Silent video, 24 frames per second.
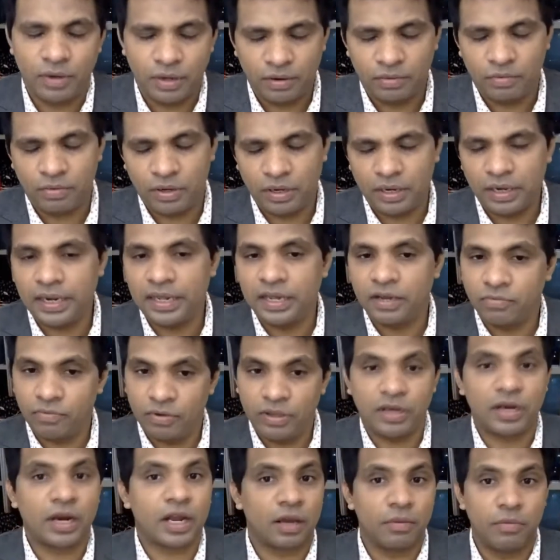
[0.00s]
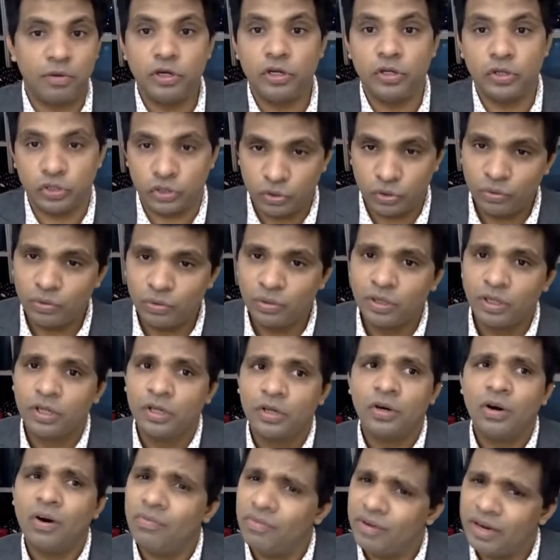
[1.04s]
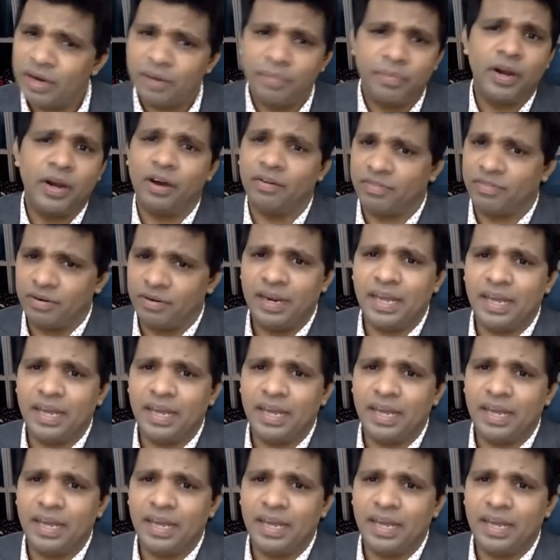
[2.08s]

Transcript: link we recommend you to do over a bit often,